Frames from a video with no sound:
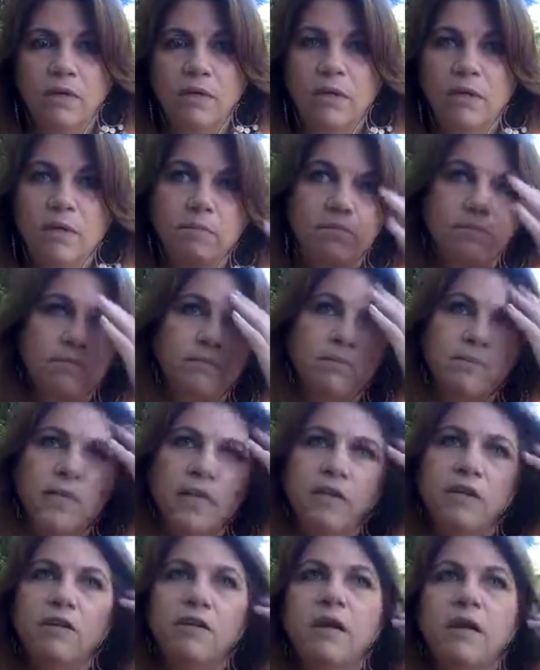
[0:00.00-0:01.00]

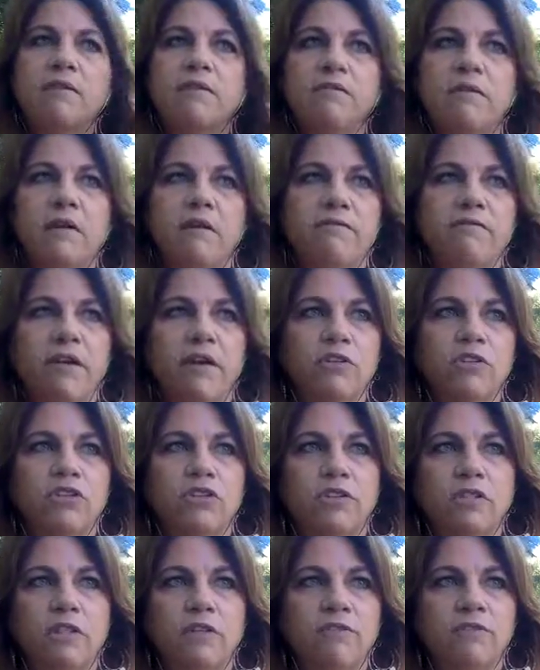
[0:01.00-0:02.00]
that you kind of have found
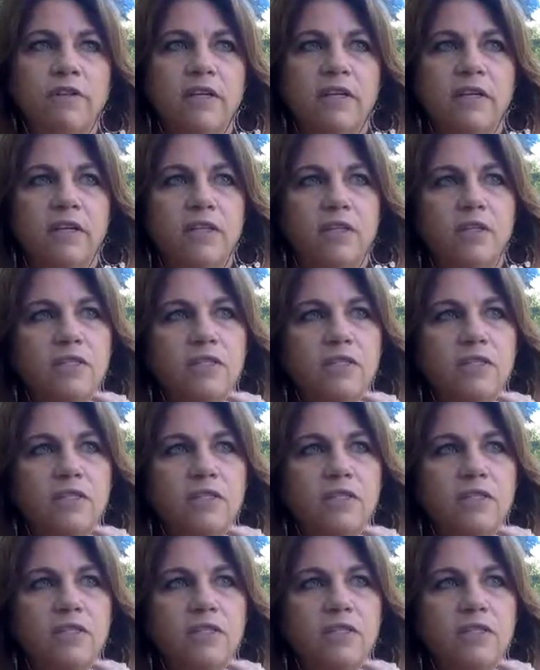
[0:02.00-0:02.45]
yourself in.